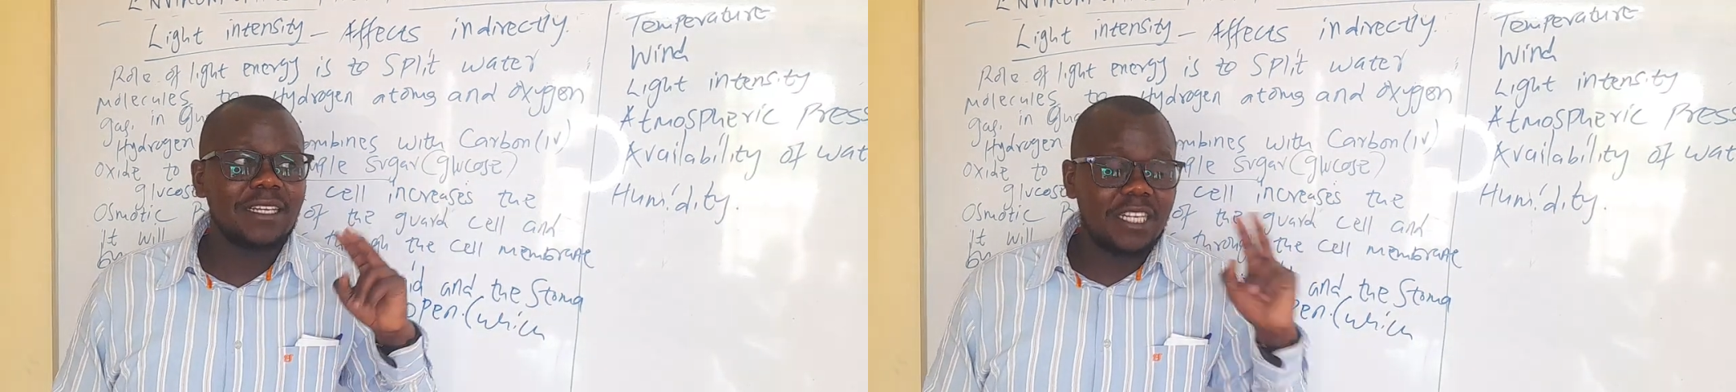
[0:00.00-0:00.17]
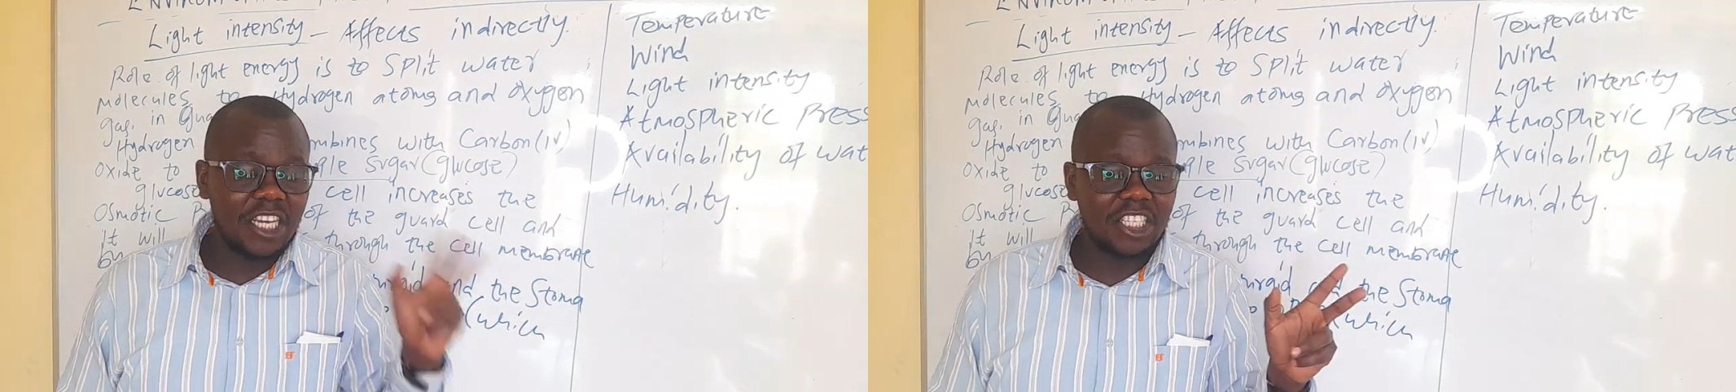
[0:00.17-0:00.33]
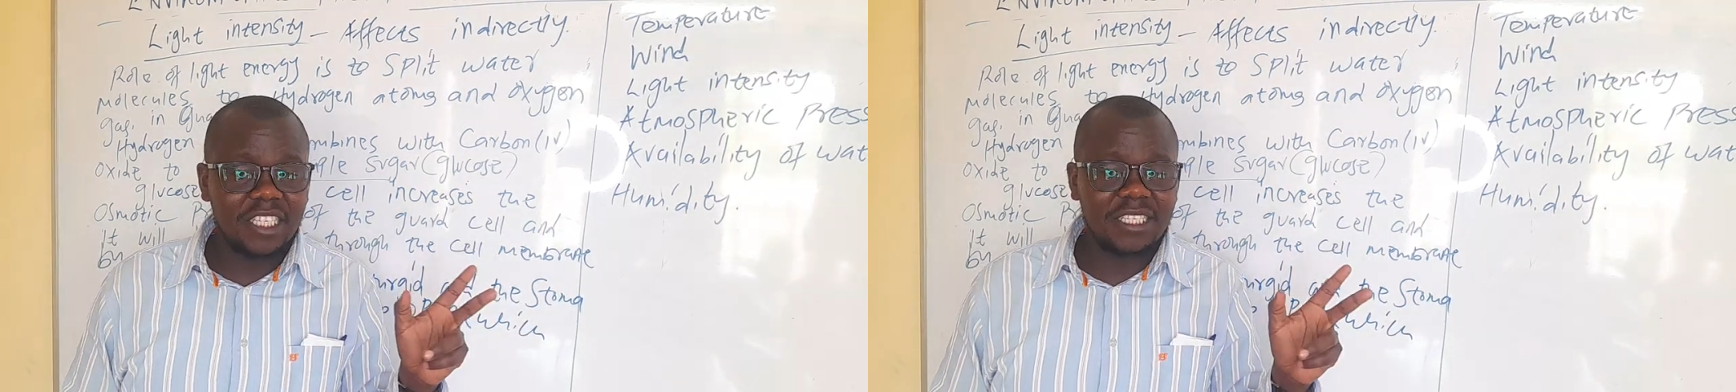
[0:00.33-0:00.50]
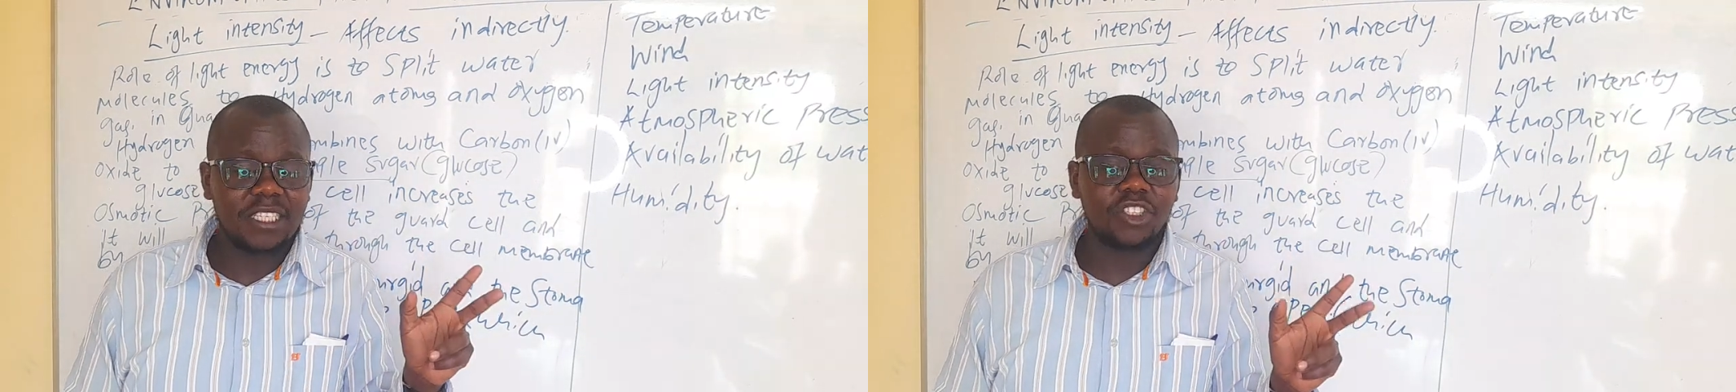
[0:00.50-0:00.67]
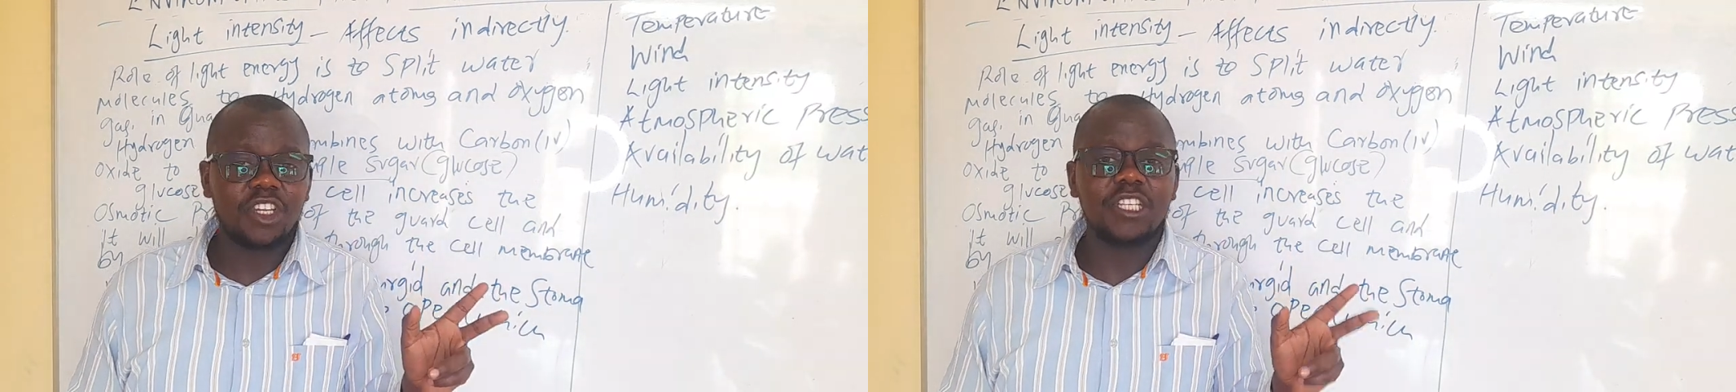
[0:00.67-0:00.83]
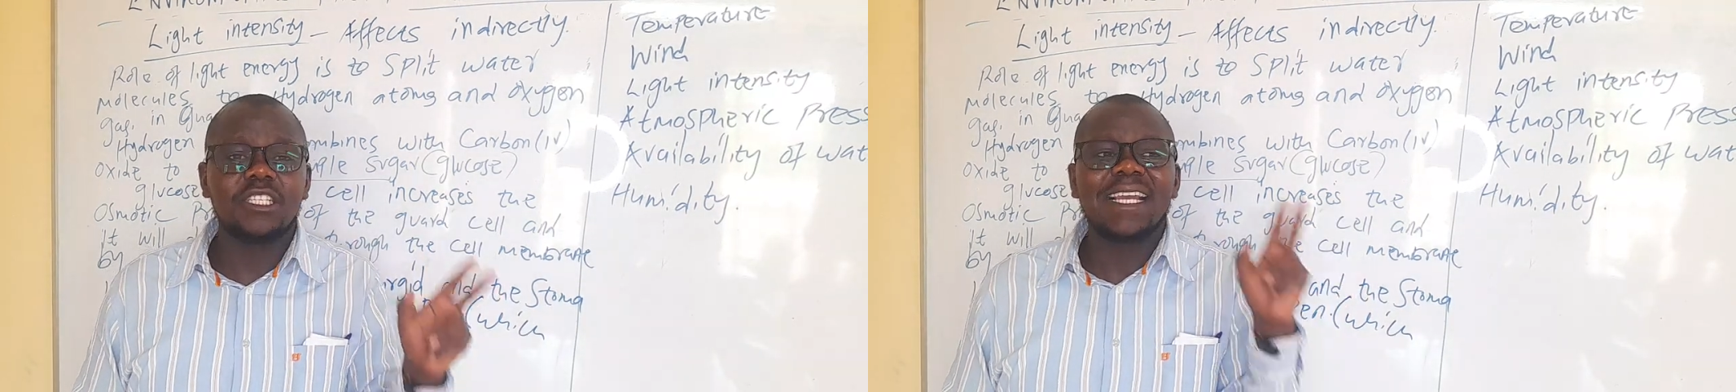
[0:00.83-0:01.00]
gaseous
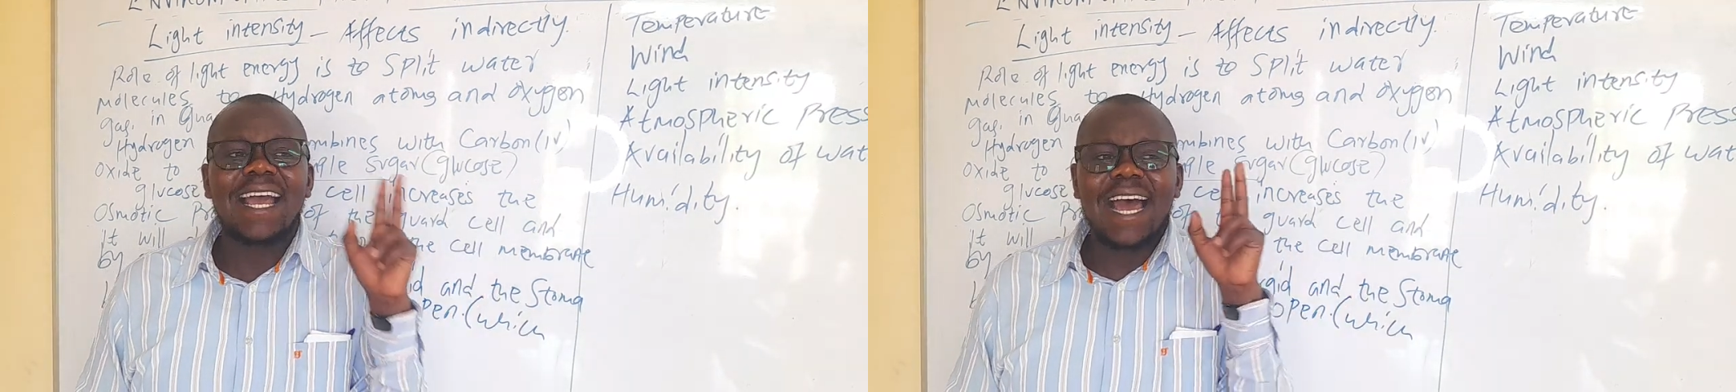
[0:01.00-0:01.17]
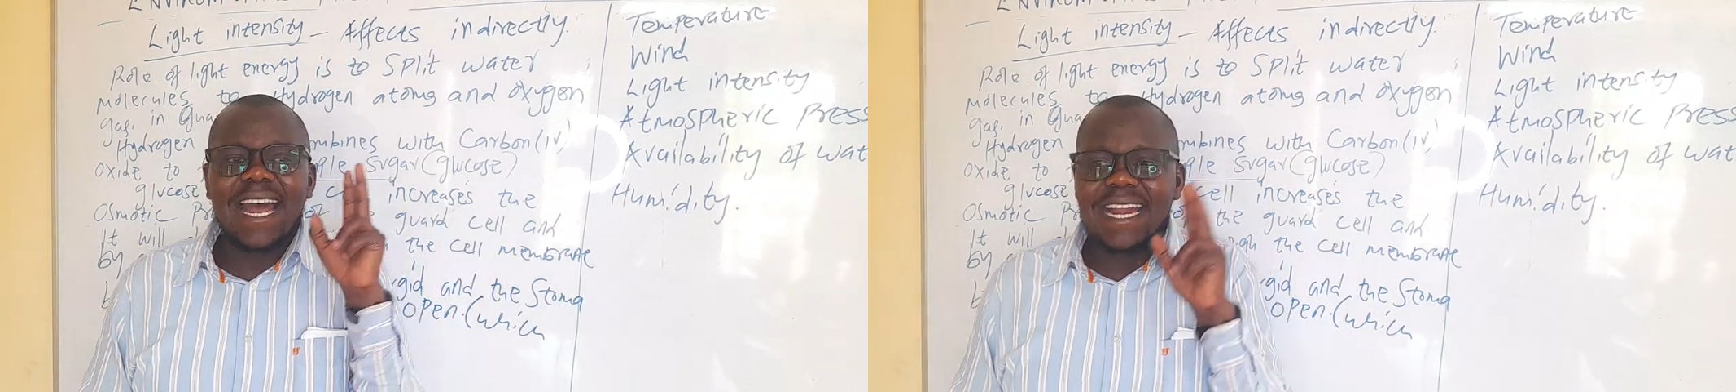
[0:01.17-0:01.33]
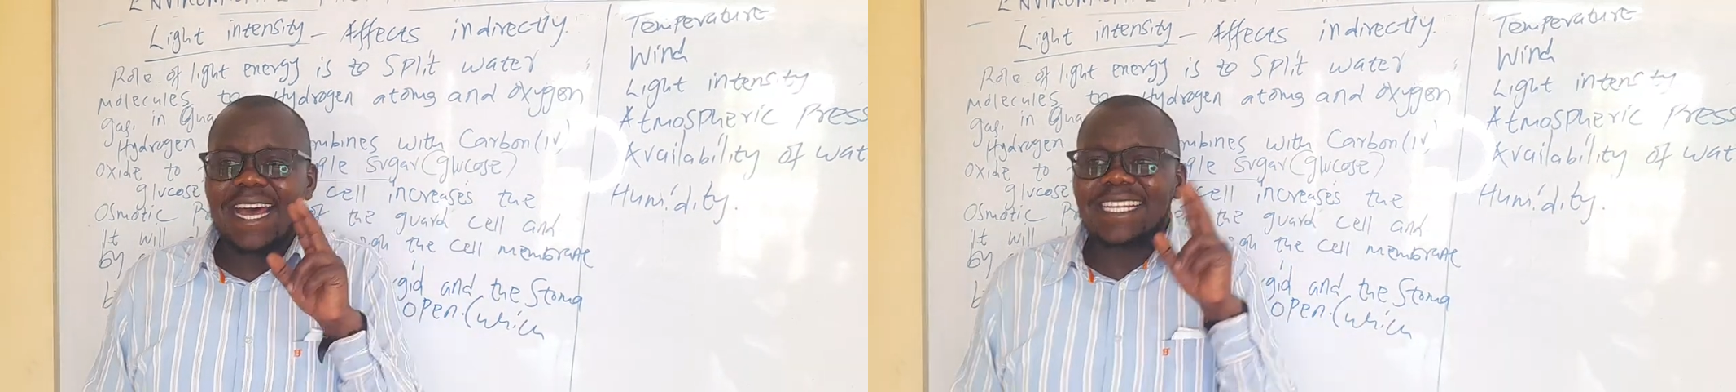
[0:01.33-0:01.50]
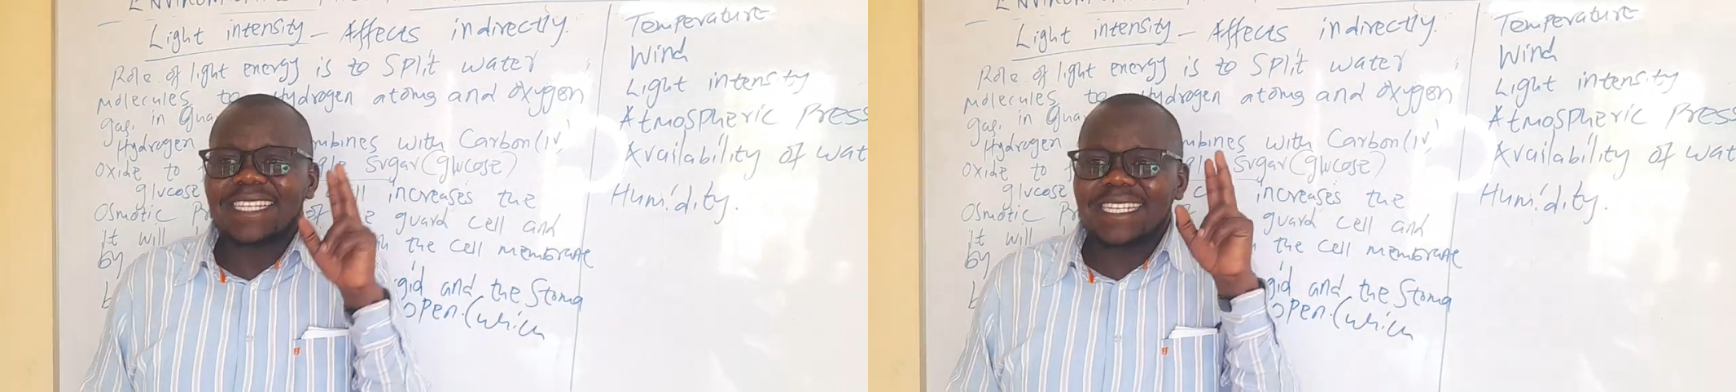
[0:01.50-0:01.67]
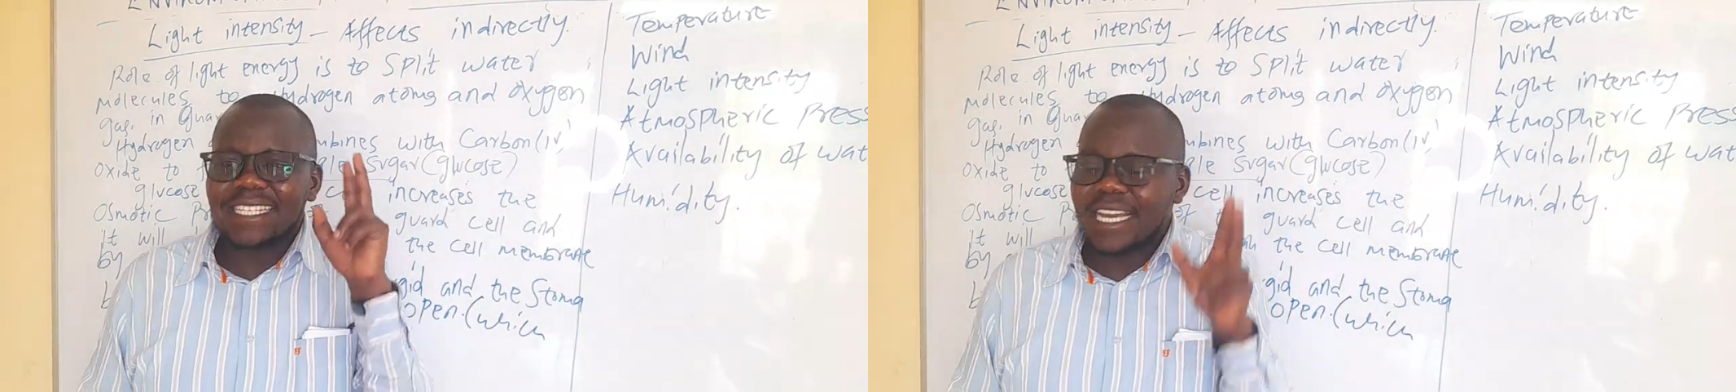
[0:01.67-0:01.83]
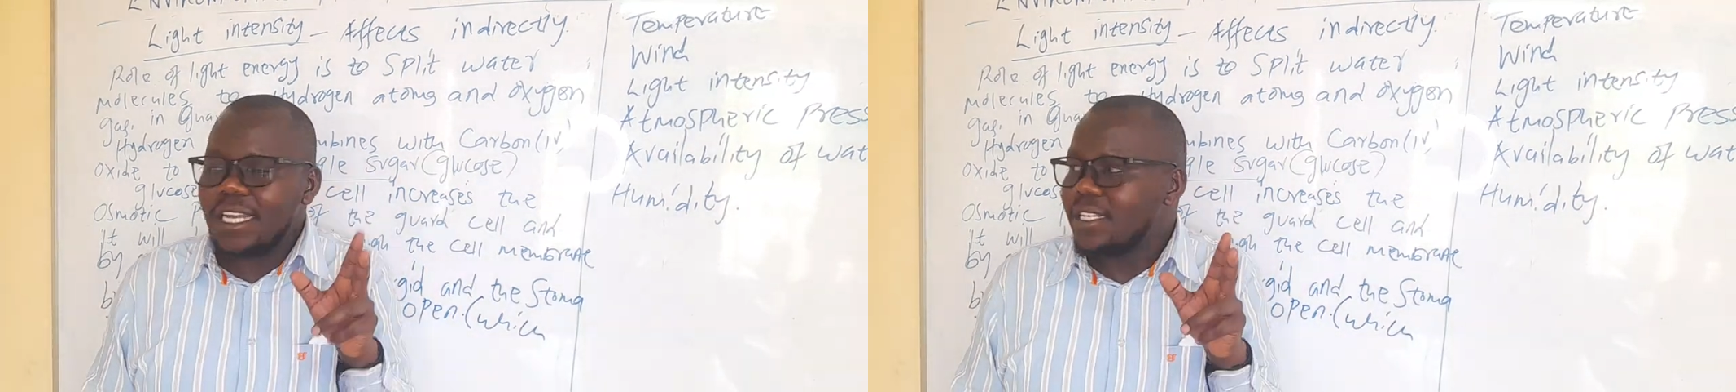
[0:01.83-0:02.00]
exchange and as a
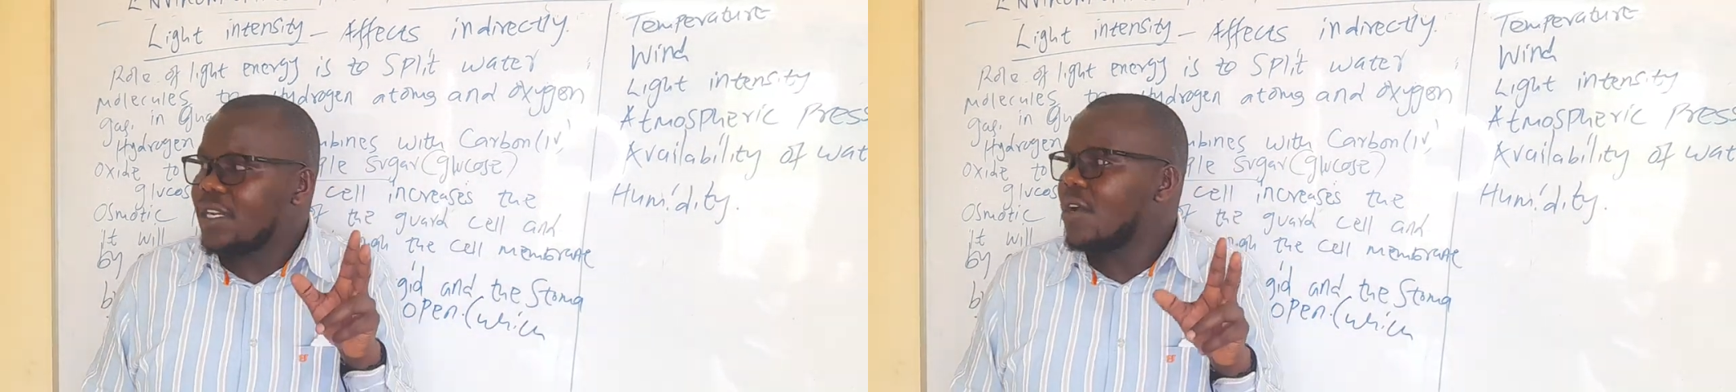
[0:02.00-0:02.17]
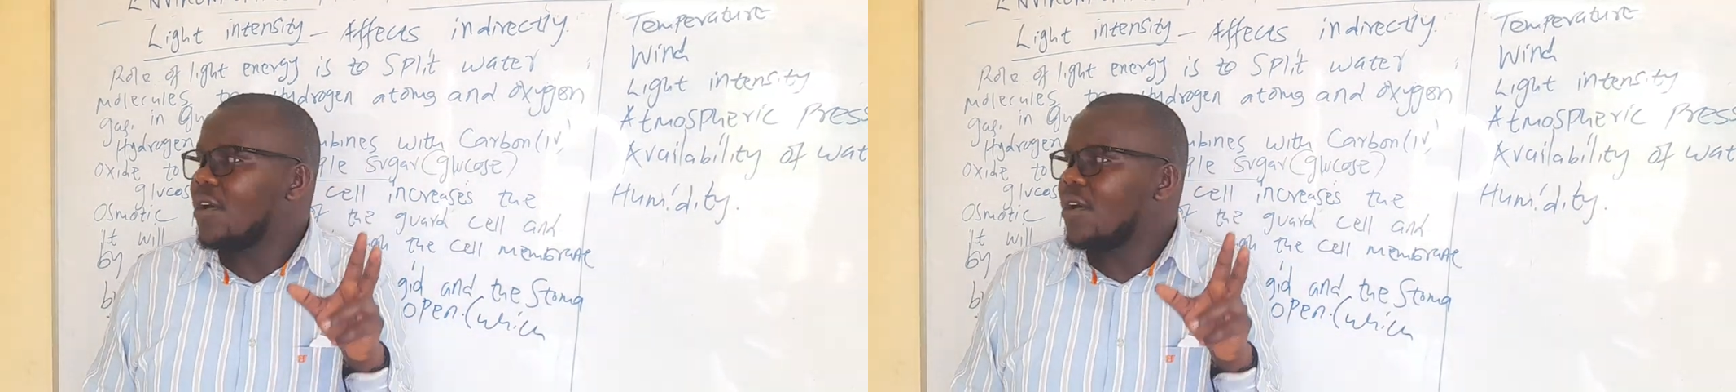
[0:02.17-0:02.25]
site